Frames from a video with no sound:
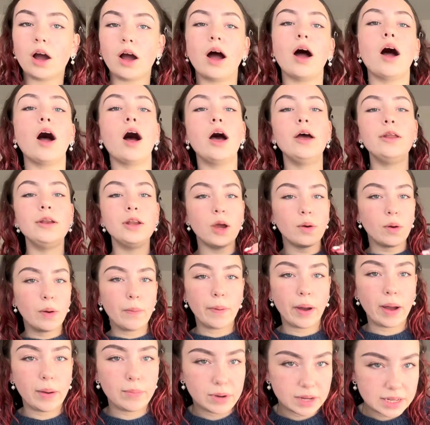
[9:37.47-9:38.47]
I know
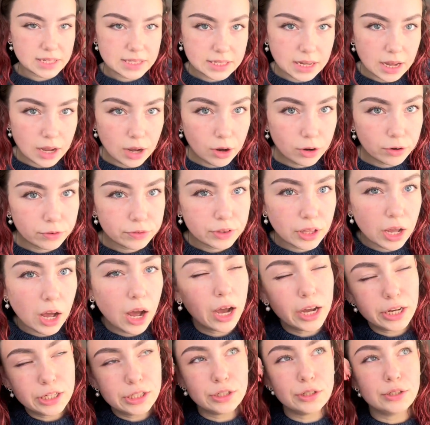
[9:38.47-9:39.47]
about myself that
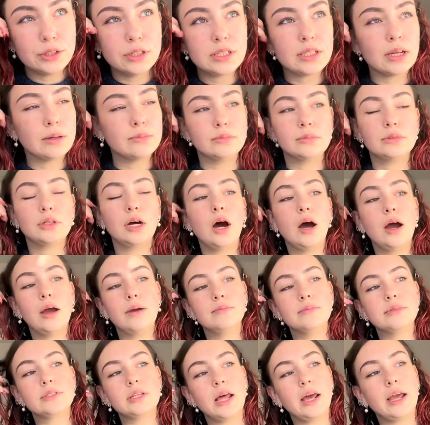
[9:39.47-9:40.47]
I do
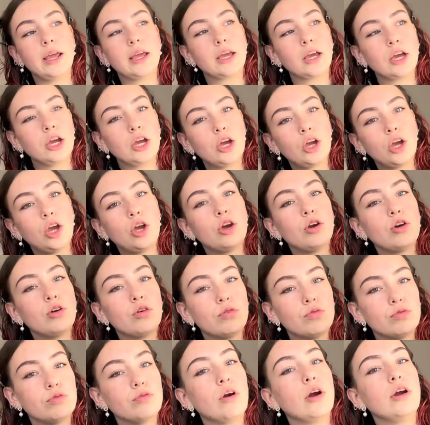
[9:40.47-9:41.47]
sometimes like
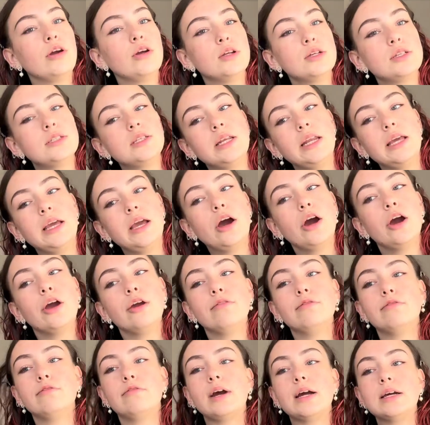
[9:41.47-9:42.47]
grossly
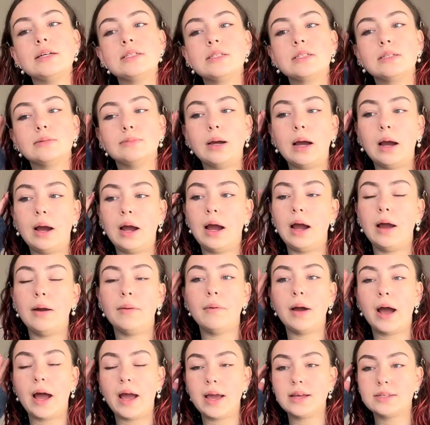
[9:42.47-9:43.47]
overestimate
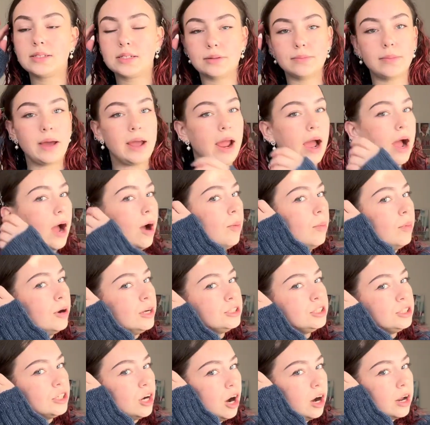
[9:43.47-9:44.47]
how
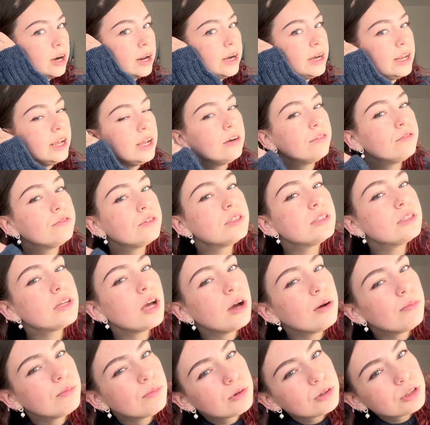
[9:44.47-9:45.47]
much yarn I need for
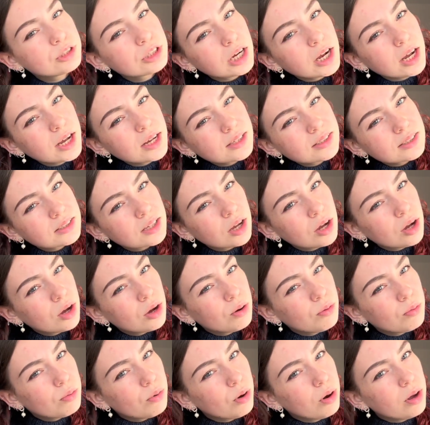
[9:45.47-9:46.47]
certain projects.
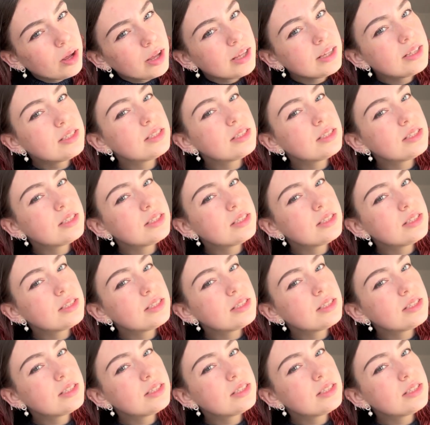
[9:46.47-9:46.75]
What is